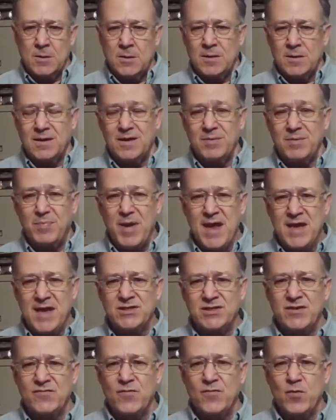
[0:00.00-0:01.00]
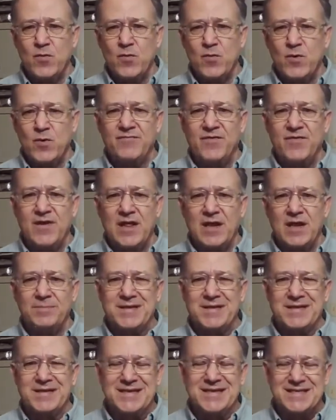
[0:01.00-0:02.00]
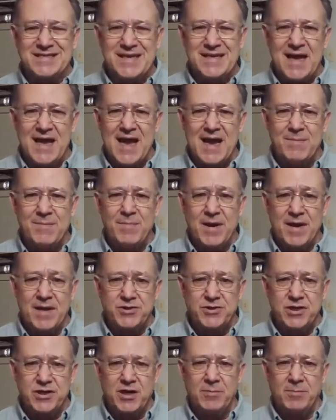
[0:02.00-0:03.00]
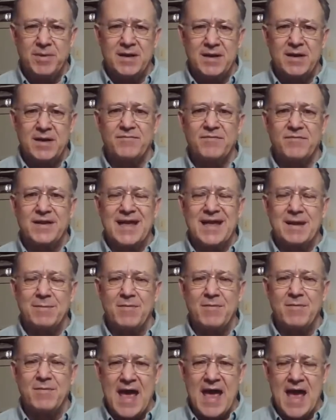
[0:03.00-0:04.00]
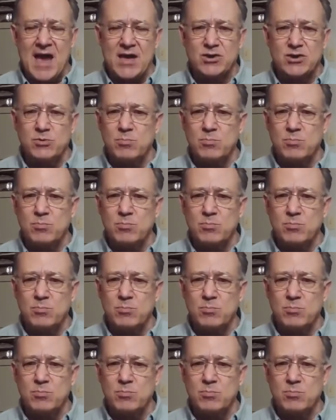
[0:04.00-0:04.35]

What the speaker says: Onpassive was developed and designed by a gentleman of the name of Ash